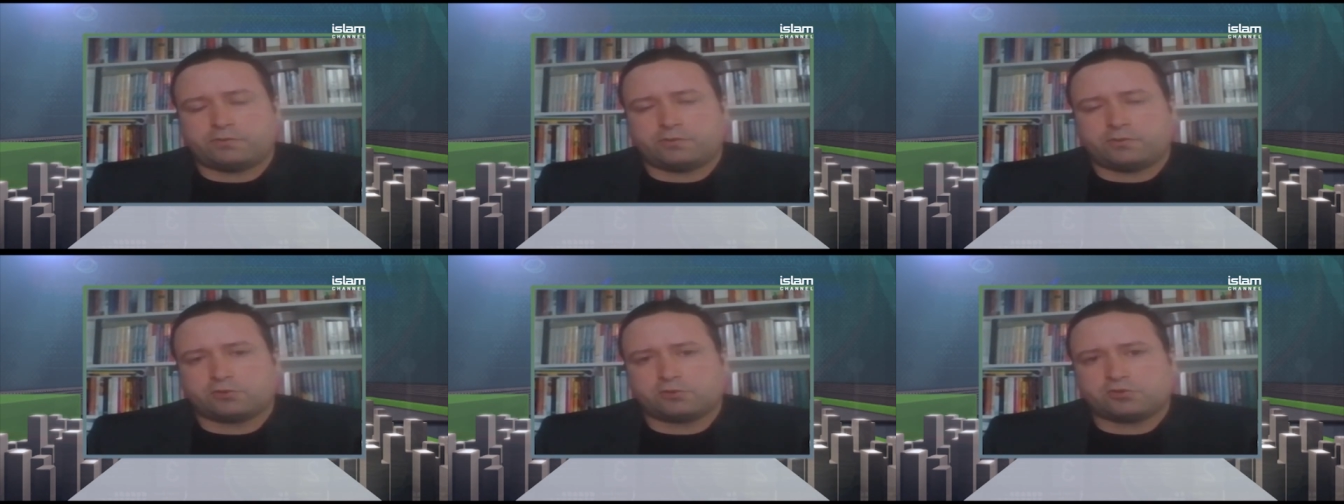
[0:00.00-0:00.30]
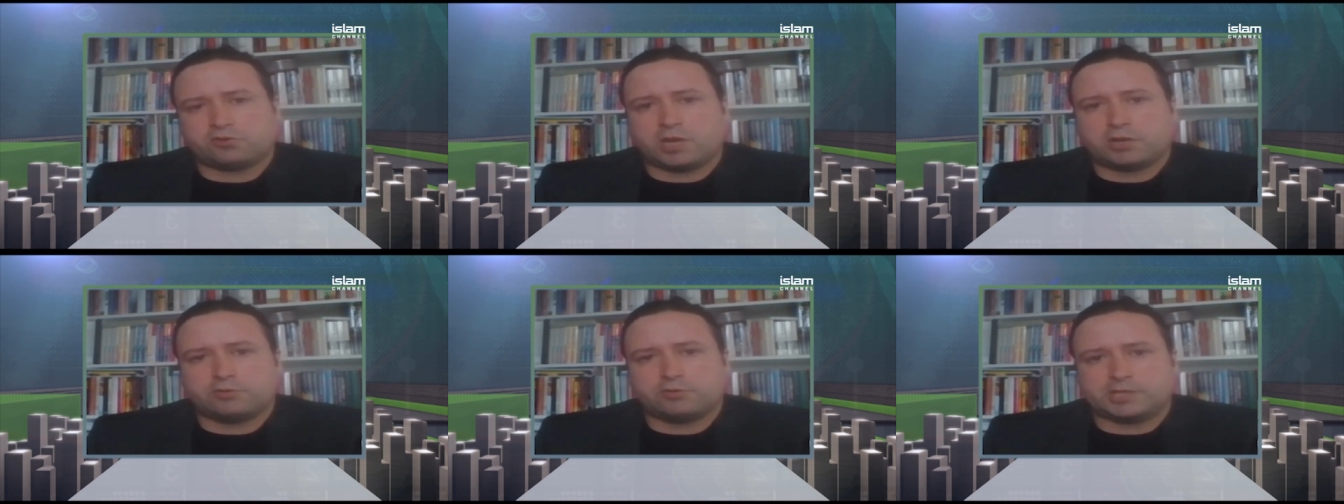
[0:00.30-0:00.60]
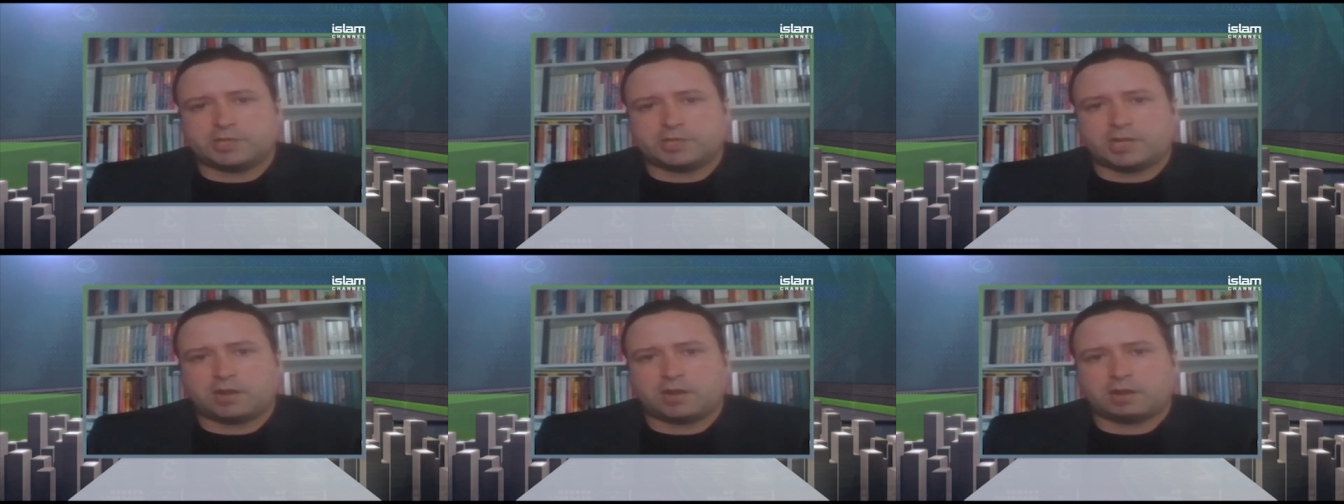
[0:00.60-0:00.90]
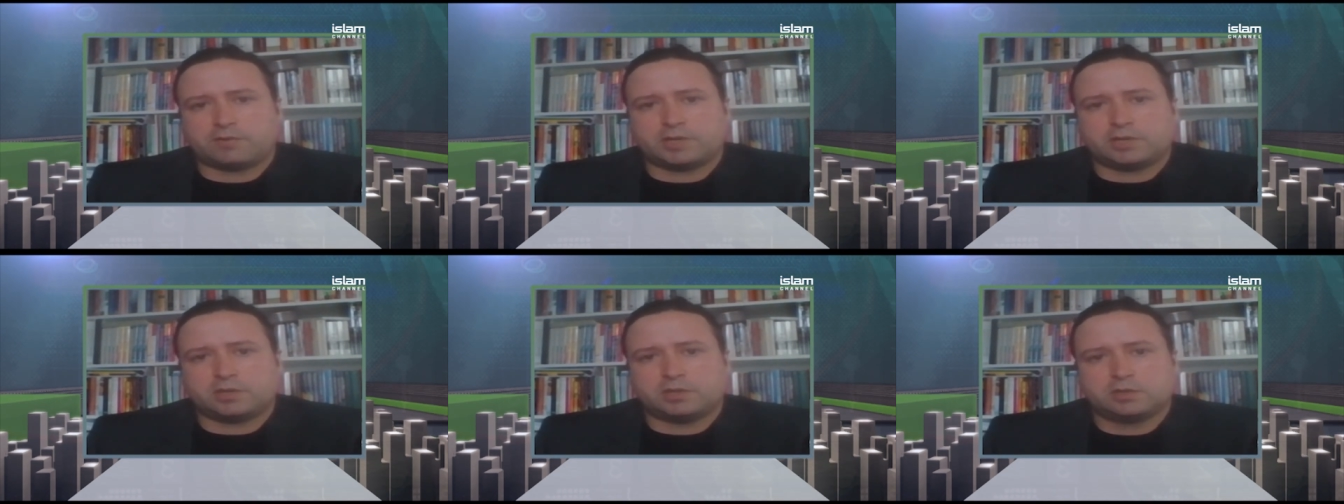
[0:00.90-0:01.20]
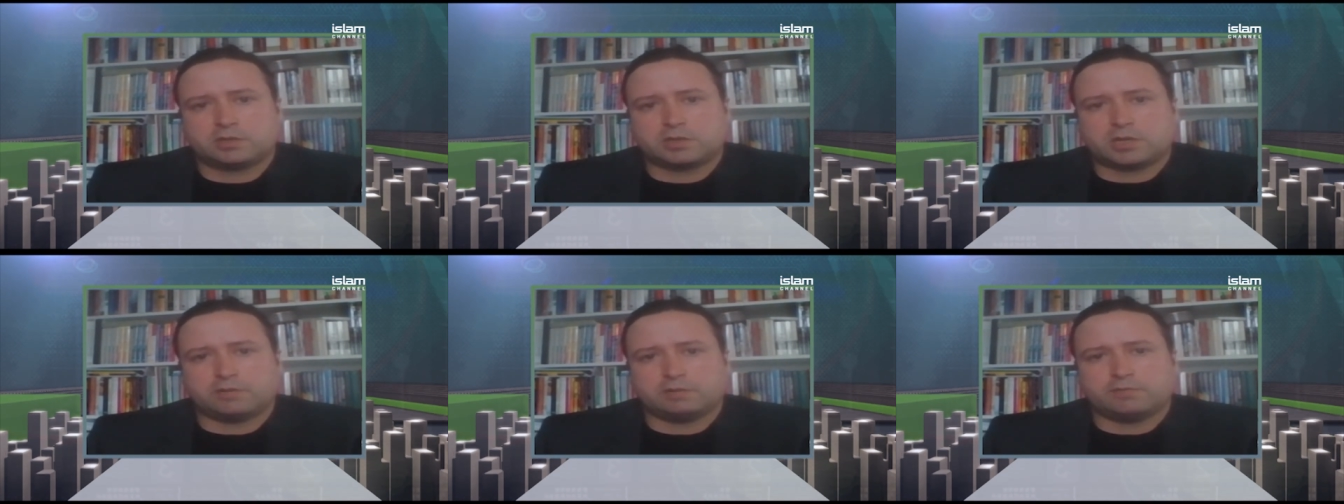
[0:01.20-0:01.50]
for China is
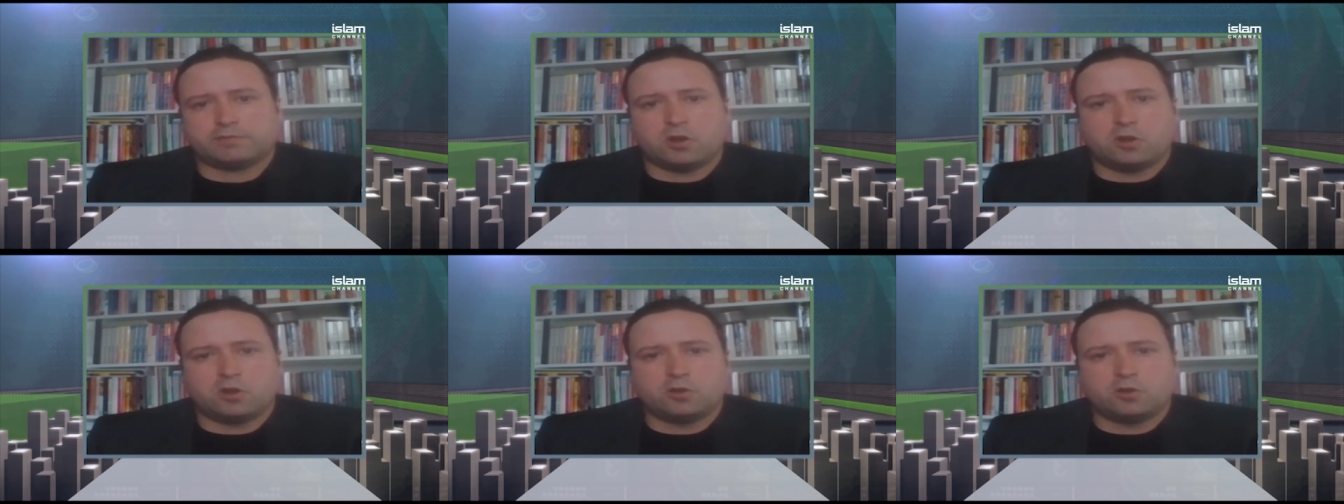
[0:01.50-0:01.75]
having kind of